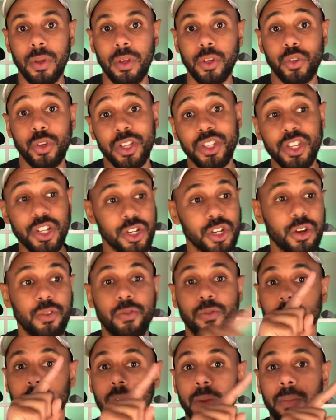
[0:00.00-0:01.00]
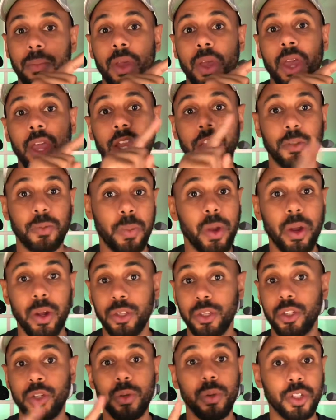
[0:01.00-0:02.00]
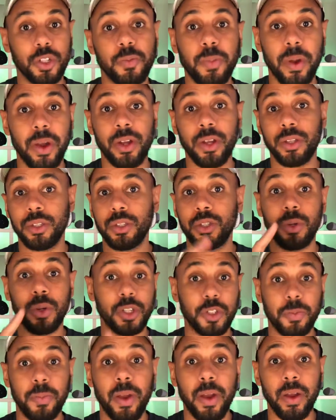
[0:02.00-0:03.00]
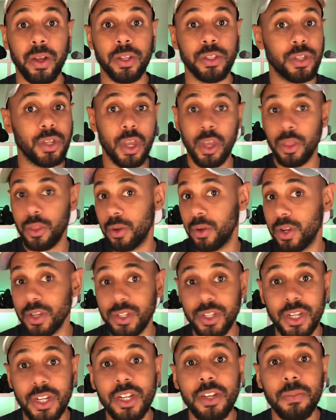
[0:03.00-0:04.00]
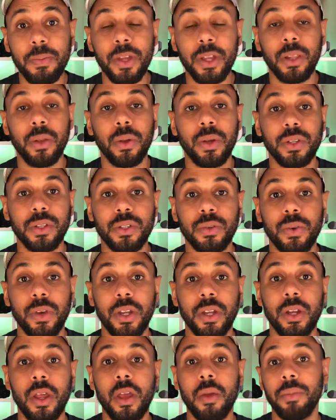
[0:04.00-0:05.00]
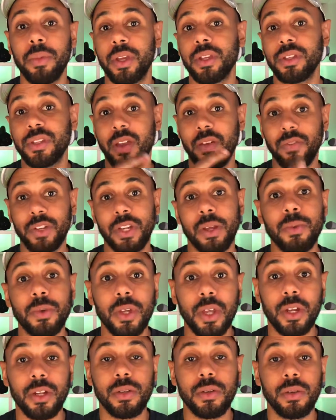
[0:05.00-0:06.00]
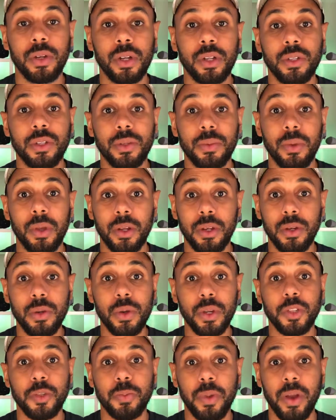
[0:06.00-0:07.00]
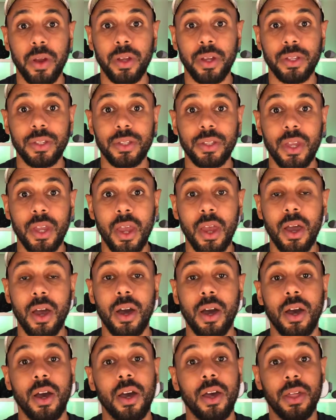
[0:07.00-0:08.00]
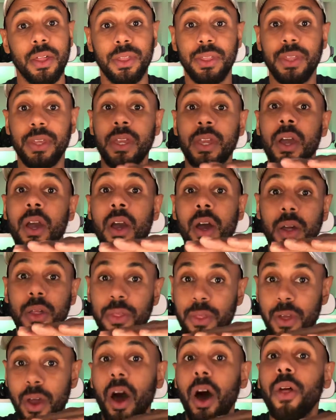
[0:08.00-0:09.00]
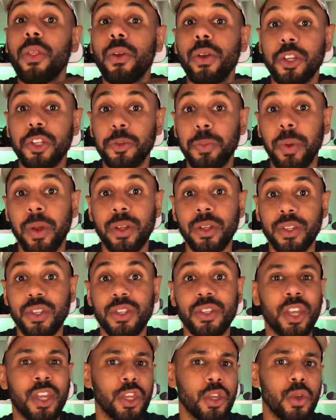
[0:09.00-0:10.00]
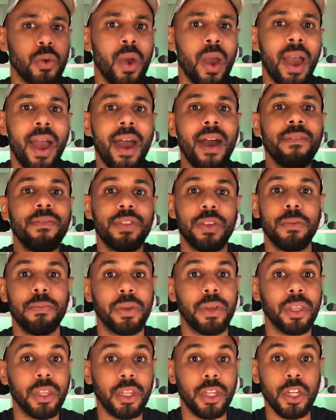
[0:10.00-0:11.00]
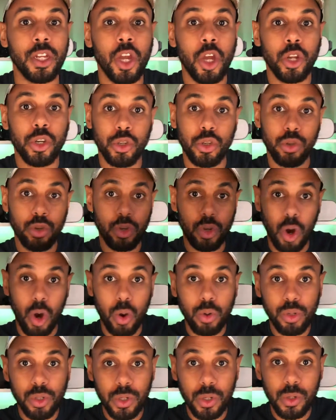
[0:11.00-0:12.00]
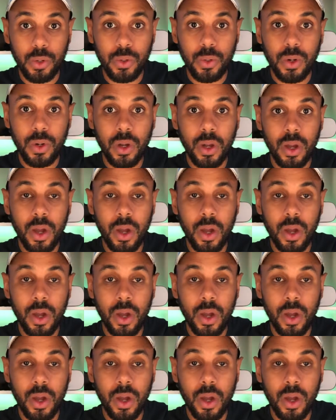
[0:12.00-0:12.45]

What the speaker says: transition from experience to experience to experience. There doesn't need to be a loading screen because every time you get into a new experience, the other experiences that you have the ability to go to